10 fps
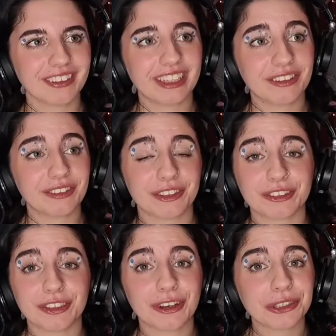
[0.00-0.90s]
Things are
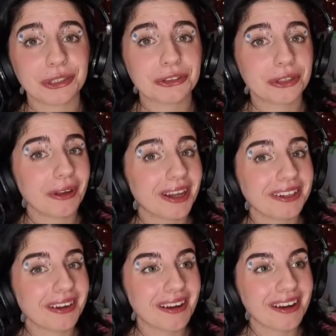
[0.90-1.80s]
starting to
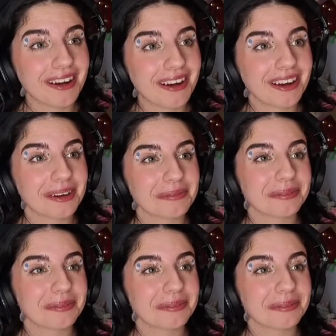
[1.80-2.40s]
line up.